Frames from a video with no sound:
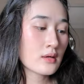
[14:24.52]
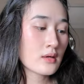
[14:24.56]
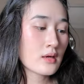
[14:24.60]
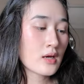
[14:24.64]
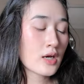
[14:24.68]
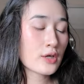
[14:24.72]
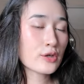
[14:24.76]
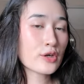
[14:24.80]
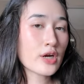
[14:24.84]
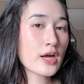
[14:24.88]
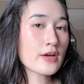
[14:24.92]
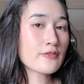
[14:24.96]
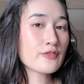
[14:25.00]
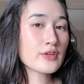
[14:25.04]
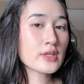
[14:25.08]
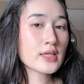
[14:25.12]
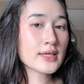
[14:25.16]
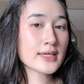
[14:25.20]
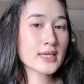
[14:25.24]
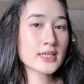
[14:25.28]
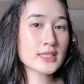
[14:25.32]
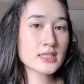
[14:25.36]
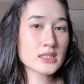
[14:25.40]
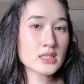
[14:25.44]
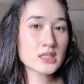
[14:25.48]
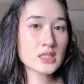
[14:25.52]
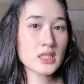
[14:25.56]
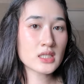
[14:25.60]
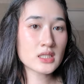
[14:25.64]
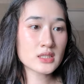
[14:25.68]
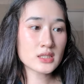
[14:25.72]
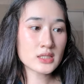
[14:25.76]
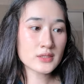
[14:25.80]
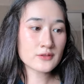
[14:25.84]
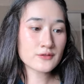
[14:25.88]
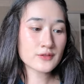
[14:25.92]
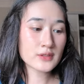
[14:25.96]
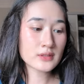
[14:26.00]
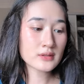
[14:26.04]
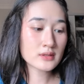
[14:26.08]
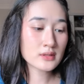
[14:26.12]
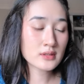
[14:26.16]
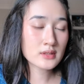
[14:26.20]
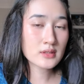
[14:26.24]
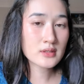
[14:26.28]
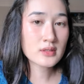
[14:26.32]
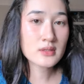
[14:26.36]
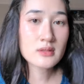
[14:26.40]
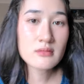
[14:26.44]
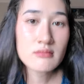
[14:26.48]
I don't know, I feel like I can see the
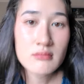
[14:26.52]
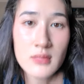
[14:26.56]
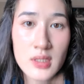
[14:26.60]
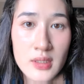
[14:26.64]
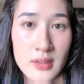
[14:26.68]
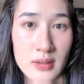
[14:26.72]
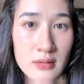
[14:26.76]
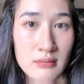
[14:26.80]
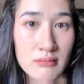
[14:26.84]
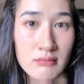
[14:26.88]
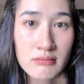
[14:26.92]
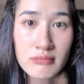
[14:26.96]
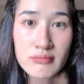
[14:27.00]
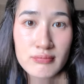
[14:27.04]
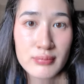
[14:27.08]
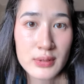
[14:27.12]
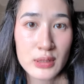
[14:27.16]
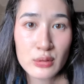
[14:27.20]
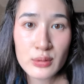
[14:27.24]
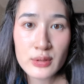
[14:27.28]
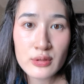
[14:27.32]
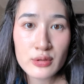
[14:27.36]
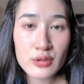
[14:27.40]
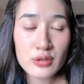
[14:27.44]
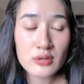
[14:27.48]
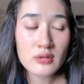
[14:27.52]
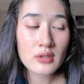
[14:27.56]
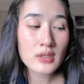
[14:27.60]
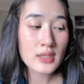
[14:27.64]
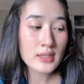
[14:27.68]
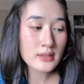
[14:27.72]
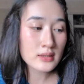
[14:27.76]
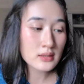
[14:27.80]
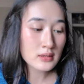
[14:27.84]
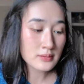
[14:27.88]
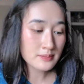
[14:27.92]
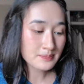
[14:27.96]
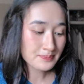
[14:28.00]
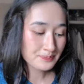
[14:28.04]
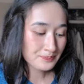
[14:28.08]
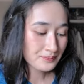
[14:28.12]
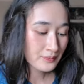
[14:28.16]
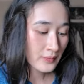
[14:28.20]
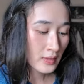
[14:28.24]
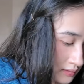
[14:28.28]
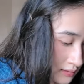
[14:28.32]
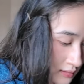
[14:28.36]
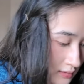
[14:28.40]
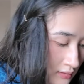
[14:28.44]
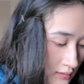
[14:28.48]
difference, like, between the two eyes.
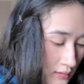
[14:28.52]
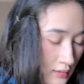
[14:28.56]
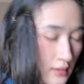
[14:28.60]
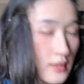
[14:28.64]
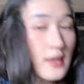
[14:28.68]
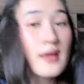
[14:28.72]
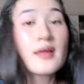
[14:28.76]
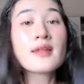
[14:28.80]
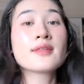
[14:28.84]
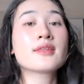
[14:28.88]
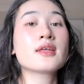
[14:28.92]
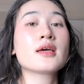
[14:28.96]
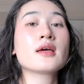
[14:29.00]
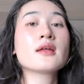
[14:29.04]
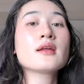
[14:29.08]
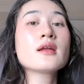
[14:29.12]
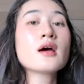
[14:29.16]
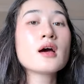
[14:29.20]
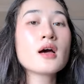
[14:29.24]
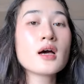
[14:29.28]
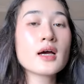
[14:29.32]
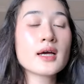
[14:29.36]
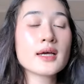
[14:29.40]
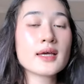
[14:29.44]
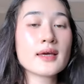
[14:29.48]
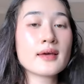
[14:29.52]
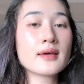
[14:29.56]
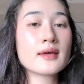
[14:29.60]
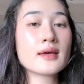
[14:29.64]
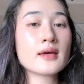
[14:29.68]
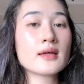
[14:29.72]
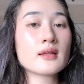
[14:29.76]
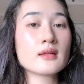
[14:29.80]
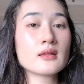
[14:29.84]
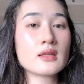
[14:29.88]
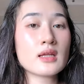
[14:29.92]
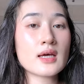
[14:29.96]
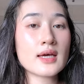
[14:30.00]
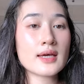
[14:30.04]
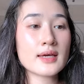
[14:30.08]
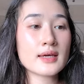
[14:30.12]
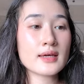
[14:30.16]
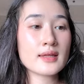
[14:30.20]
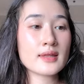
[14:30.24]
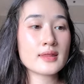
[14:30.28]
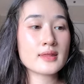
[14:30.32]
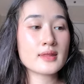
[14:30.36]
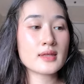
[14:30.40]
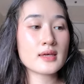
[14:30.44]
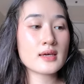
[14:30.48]
Then I get,
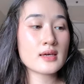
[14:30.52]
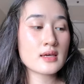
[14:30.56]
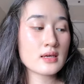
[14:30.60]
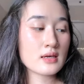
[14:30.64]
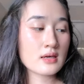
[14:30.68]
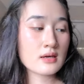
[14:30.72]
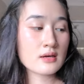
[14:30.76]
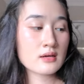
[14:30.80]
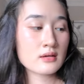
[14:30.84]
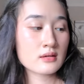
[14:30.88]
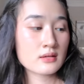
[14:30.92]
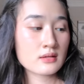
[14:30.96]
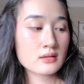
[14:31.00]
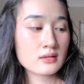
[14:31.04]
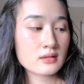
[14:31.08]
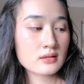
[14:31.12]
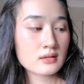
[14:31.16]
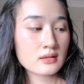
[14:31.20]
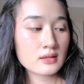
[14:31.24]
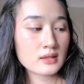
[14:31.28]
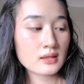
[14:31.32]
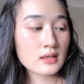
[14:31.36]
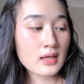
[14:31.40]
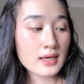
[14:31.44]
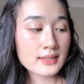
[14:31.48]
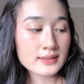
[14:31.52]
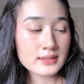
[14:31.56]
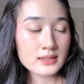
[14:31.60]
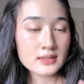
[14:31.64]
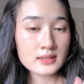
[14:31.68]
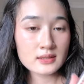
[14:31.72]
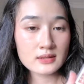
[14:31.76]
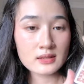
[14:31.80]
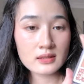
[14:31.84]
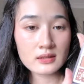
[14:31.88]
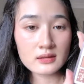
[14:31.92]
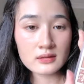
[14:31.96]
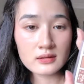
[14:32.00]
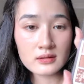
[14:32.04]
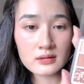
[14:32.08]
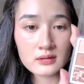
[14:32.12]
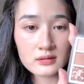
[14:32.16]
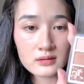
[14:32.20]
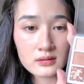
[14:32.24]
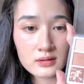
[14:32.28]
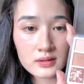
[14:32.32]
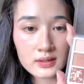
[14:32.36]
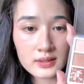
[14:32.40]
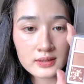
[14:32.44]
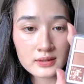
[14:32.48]
like, the lightest
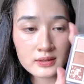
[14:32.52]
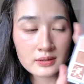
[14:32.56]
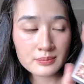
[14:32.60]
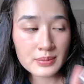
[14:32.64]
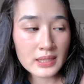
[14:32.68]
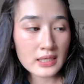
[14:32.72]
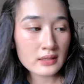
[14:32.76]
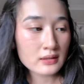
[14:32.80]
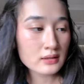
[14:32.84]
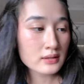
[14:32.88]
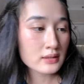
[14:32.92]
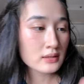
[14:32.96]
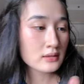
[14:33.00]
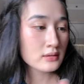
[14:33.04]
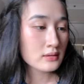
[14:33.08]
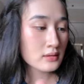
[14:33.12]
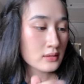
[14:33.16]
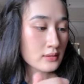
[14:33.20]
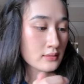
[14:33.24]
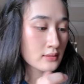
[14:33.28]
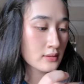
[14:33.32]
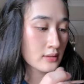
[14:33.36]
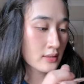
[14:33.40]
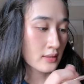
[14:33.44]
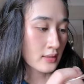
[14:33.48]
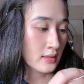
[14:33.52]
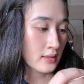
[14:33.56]
color in the palette